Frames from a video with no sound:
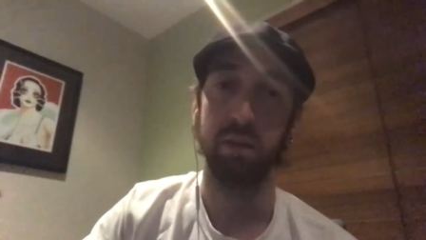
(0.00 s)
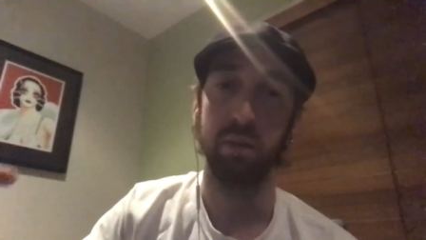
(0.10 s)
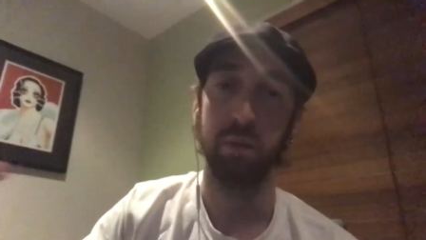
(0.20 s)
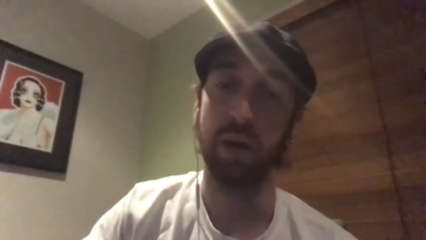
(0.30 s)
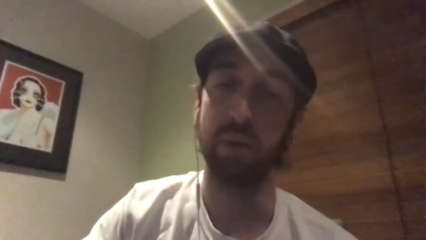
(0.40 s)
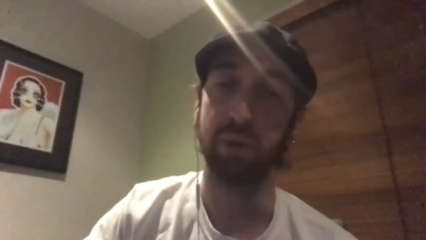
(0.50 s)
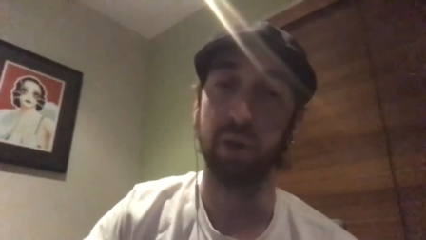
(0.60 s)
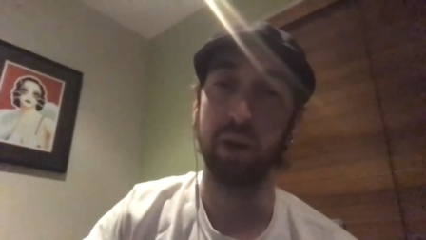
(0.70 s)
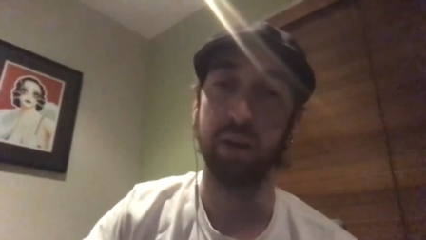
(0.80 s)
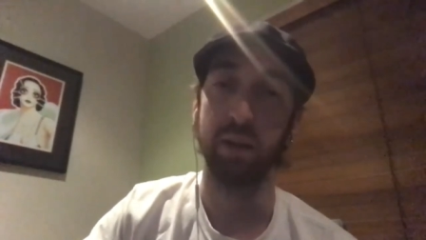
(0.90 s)

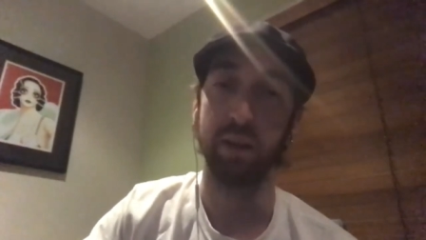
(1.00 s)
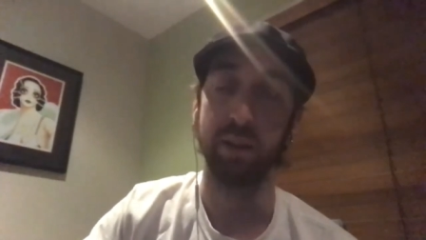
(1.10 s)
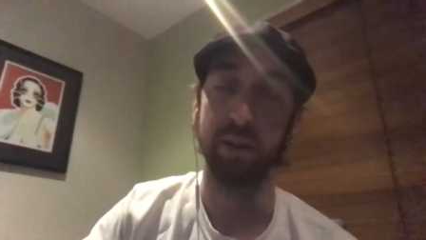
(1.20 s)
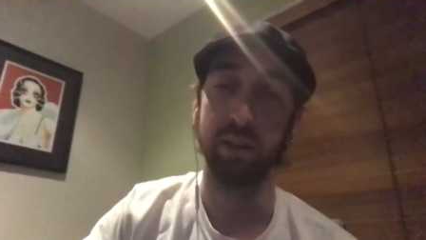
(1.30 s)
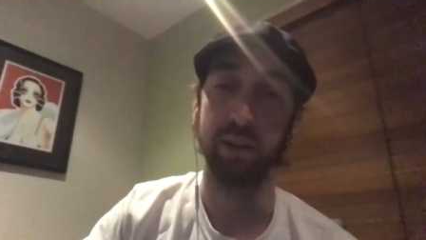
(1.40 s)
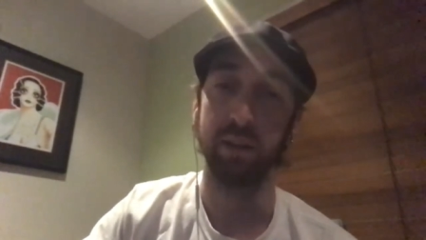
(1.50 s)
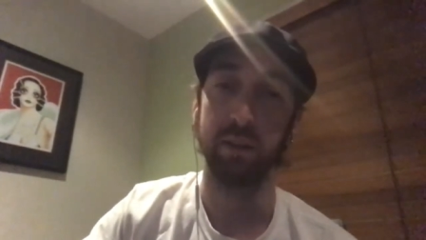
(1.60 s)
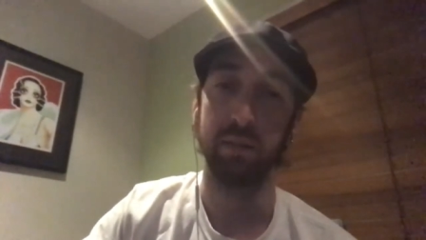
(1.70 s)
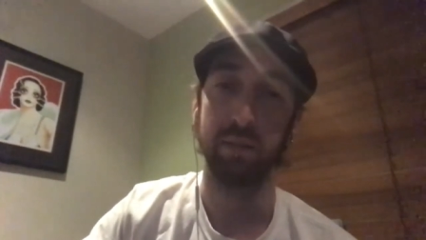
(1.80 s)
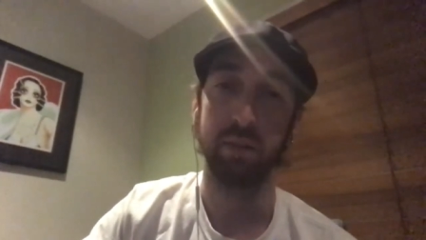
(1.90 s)
upcycling
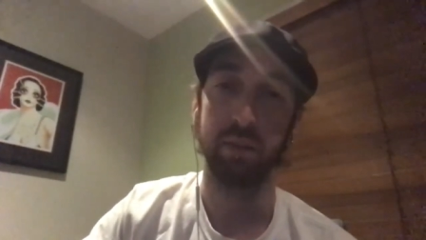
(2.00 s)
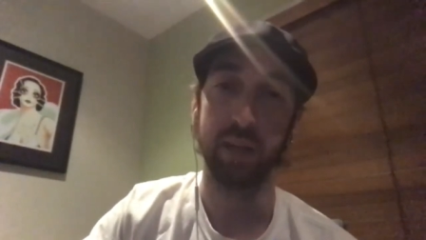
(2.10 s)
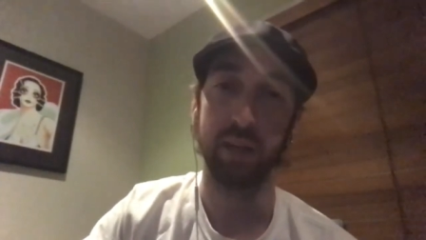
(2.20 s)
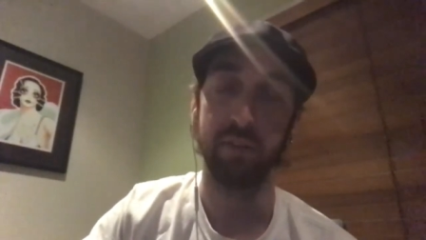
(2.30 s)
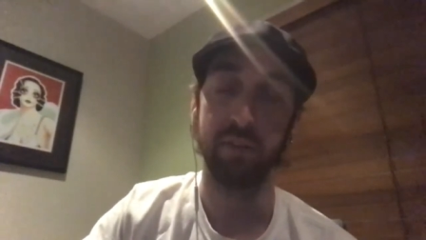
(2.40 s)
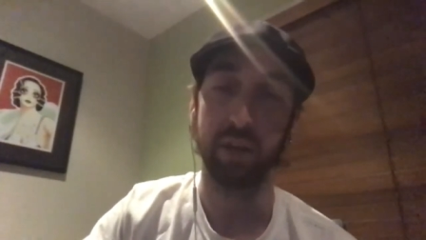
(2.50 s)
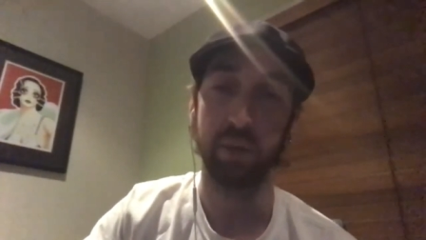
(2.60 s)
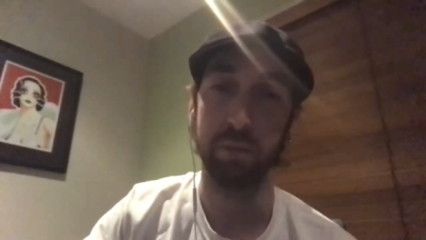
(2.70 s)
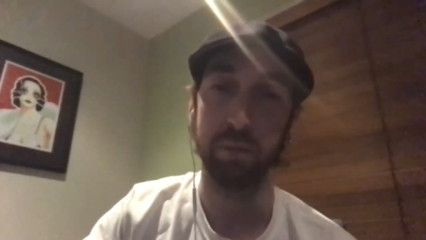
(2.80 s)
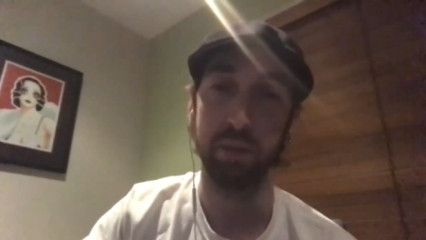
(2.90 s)
the dairy vat
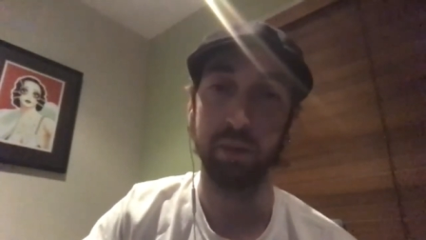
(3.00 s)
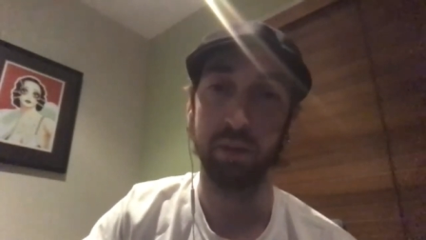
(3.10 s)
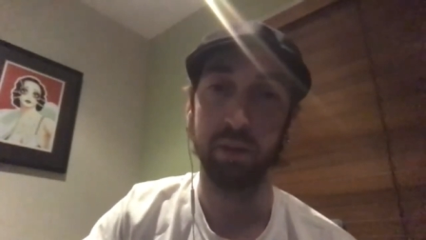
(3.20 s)
equipment.